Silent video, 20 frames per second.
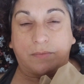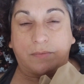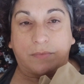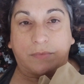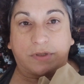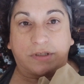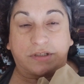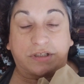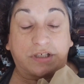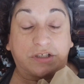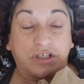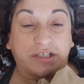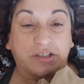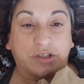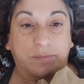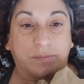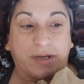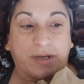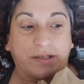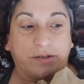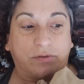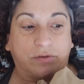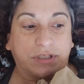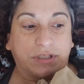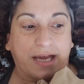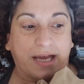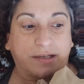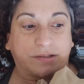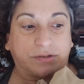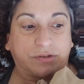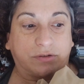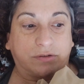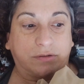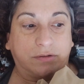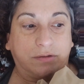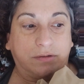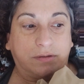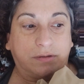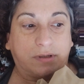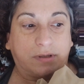suggested by your doctor,
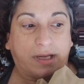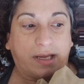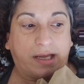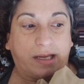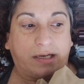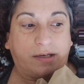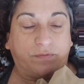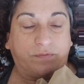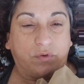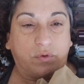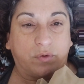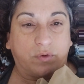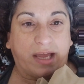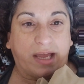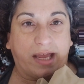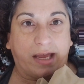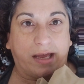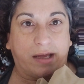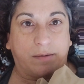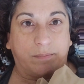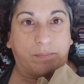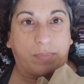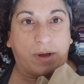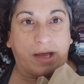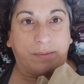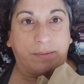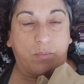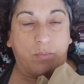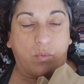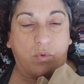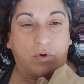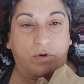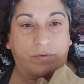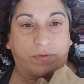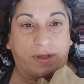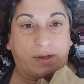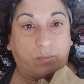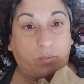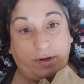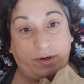and if you can, buy more
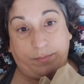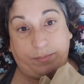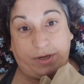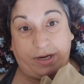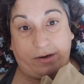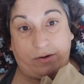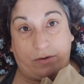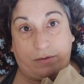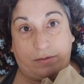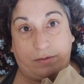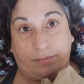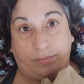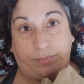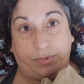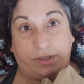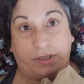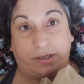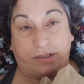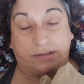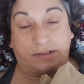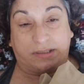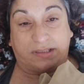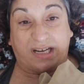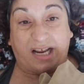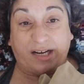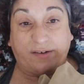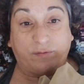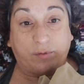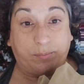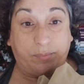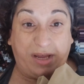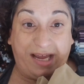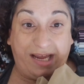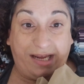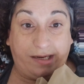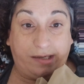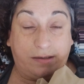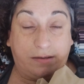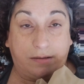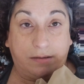than one pair, because it's kind of a
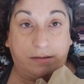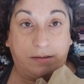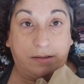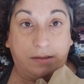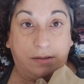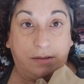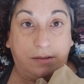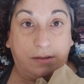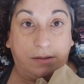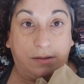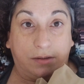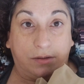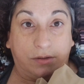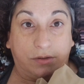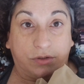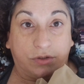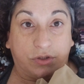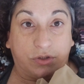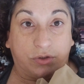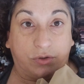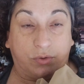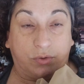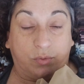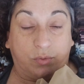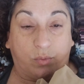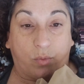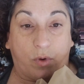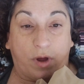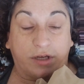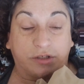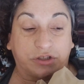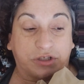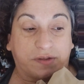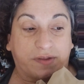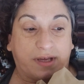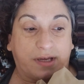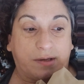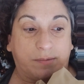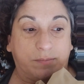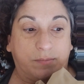pain to wash
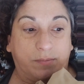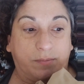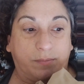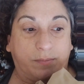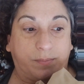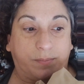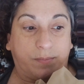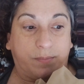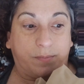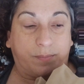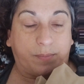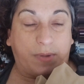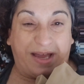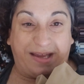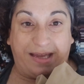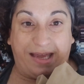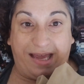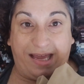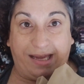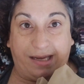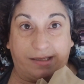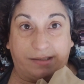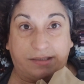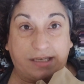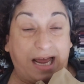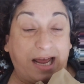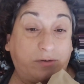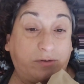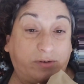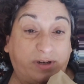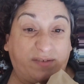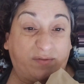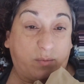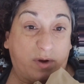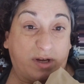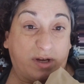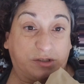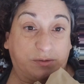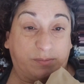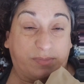them by hand. I don't even
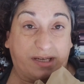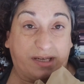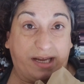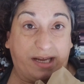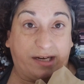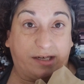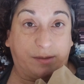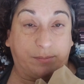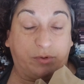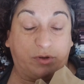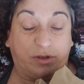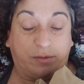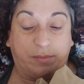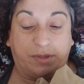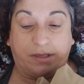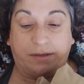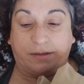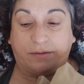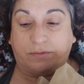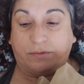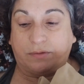wash them by hand. I put them in a